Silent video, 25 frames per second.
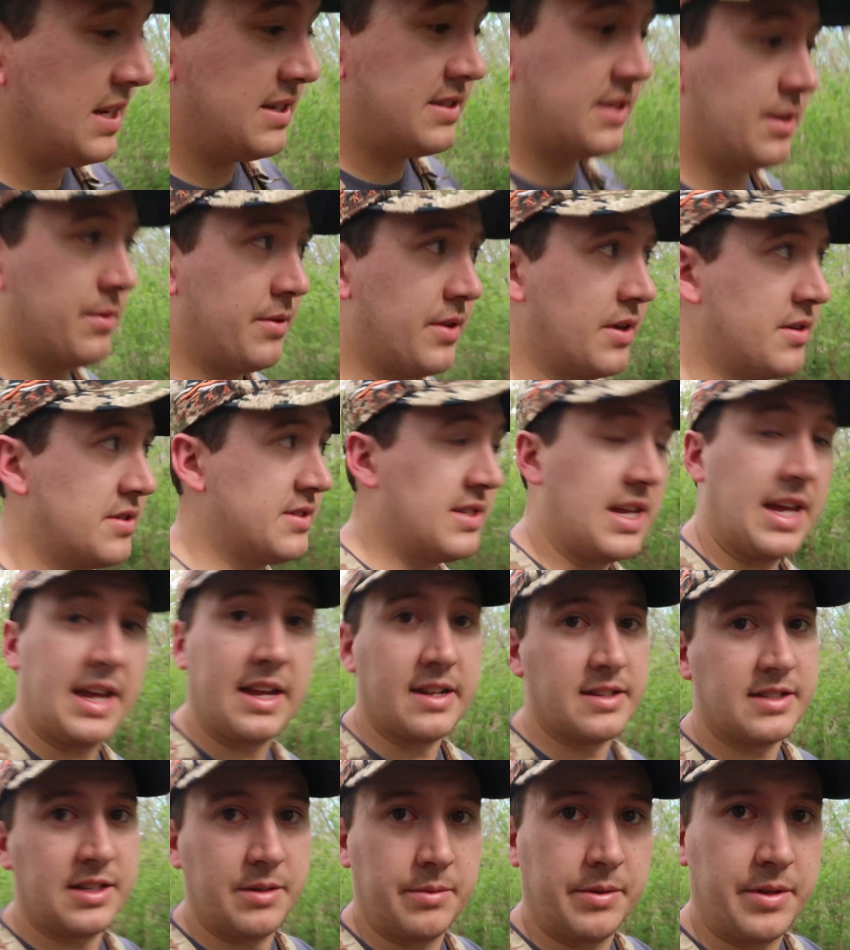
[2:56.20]
see where they're
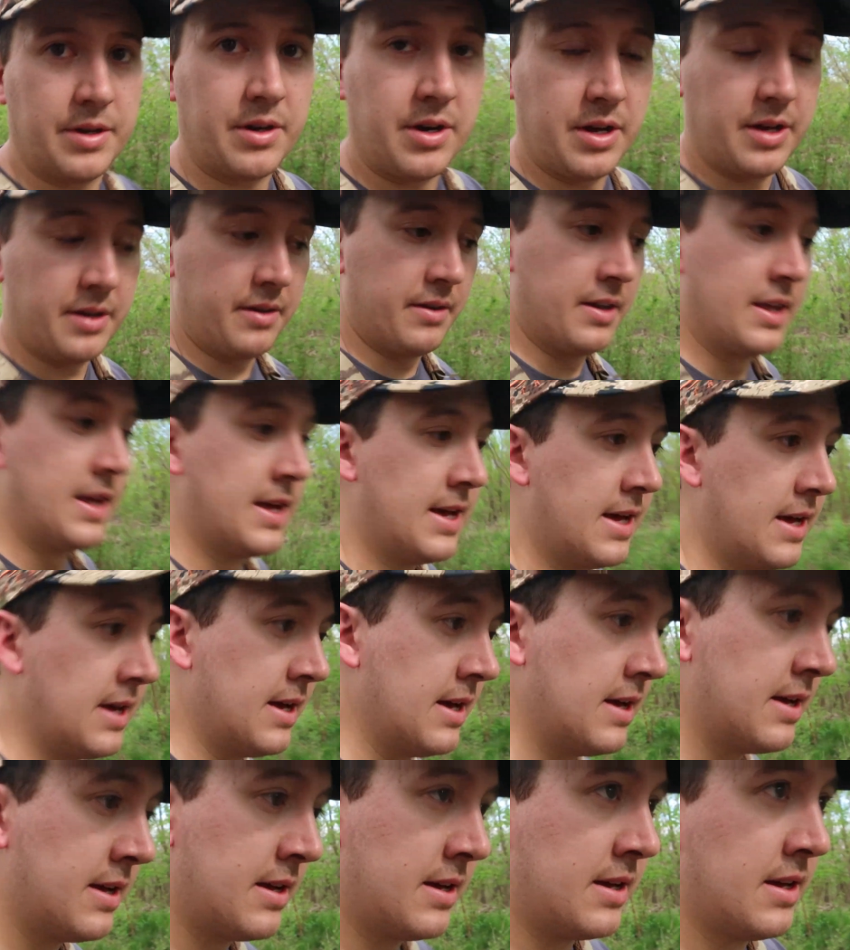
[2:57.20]
staying, see where they're hunting,
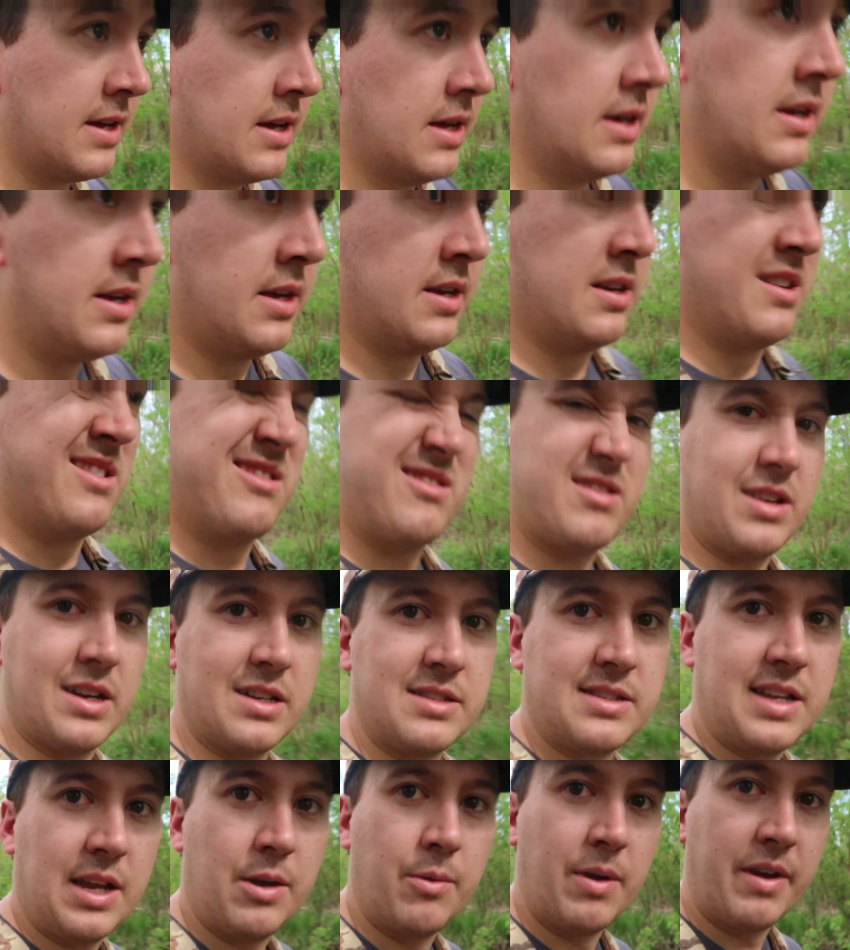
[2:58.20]
try
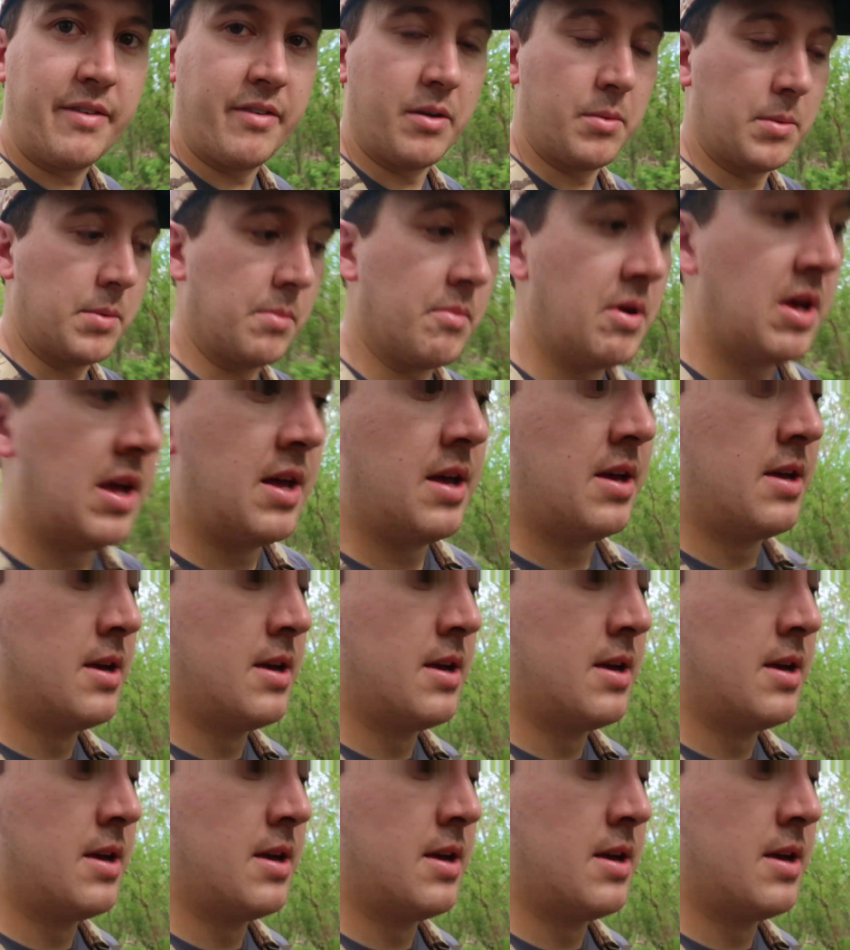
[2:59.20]
to stay away from them.